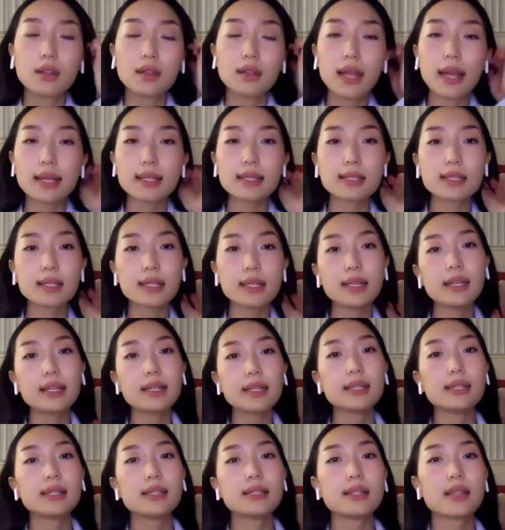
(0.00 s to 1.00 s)
Next
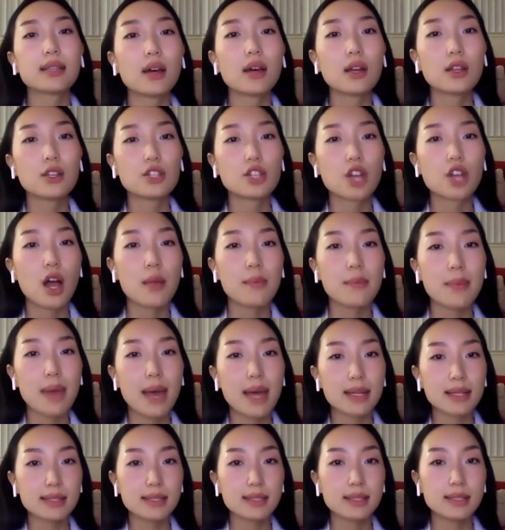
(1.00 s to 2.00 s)
is John
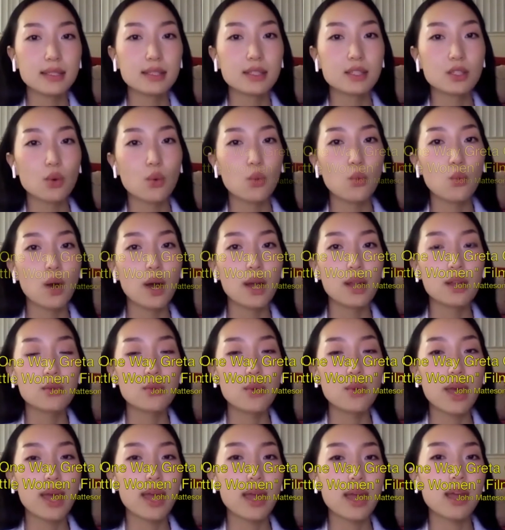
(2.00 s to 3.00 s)
Matteson's One
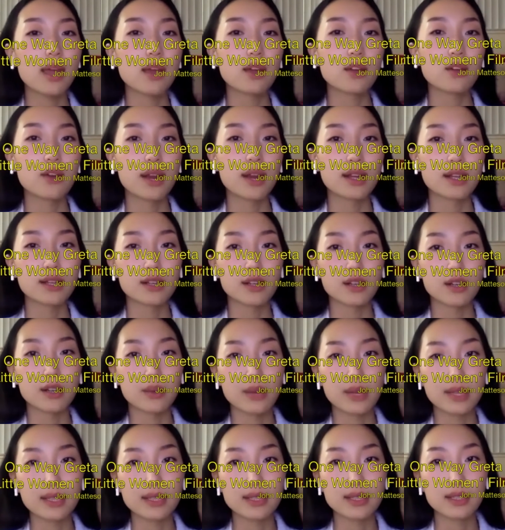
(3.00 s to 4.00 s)
Way Greta
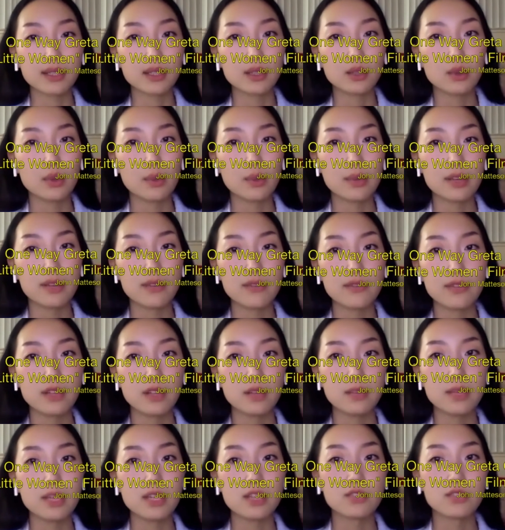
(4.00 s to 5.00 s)
Gerwig's Little Women
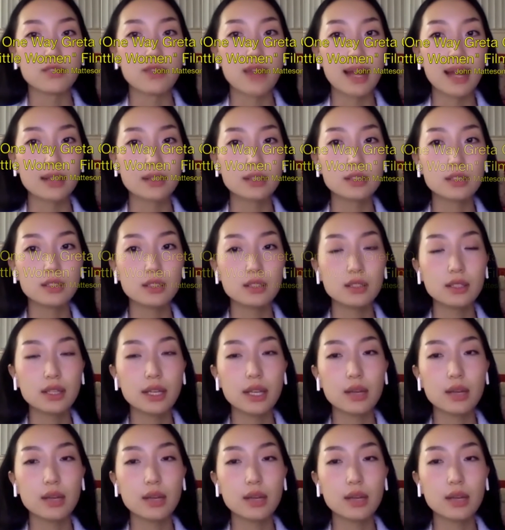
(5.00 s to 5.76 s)
film is Radical.